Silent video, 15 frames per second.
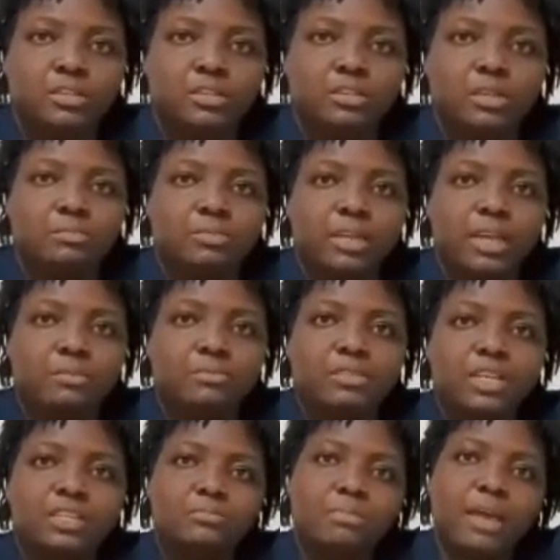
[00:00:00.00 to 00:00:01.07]
sometimes
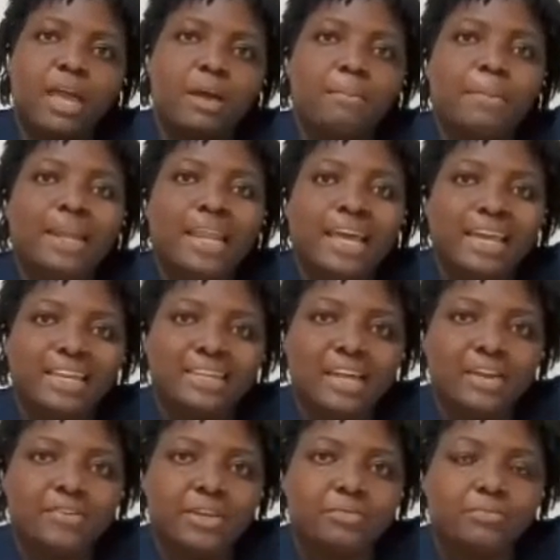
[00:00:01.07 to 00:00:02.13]
just by applying
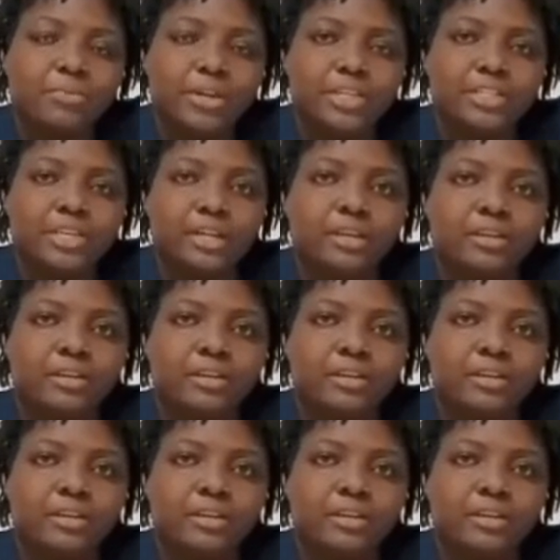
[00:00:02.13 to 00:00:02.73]
direct pressure,